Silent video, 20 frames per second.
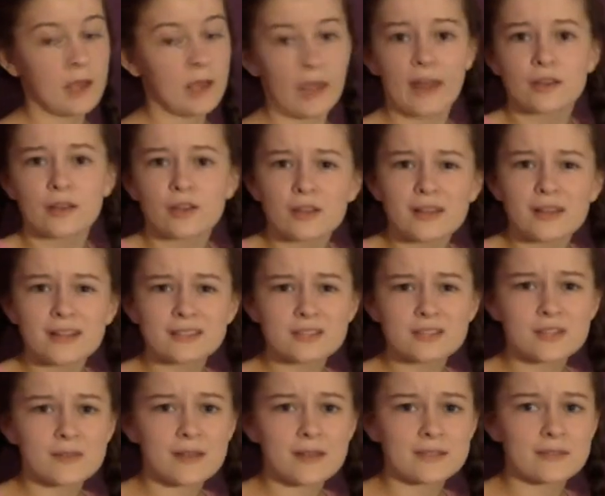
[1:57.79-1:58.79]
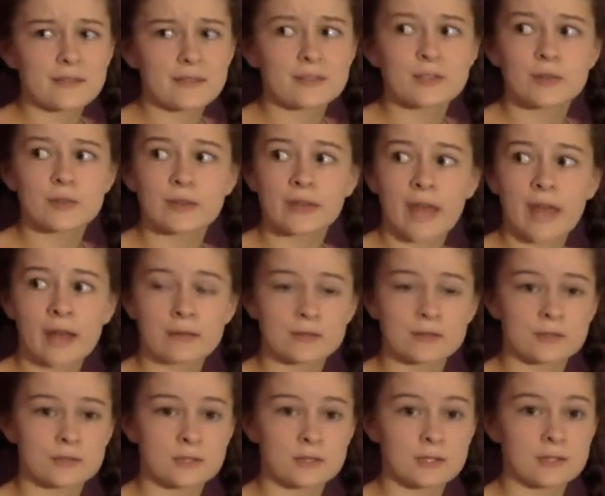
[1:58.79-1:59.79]
And good luck to the rest of the student
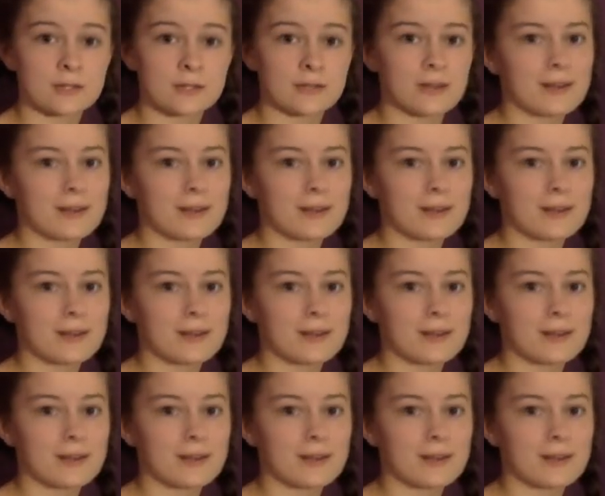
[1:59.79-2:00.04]
council, too.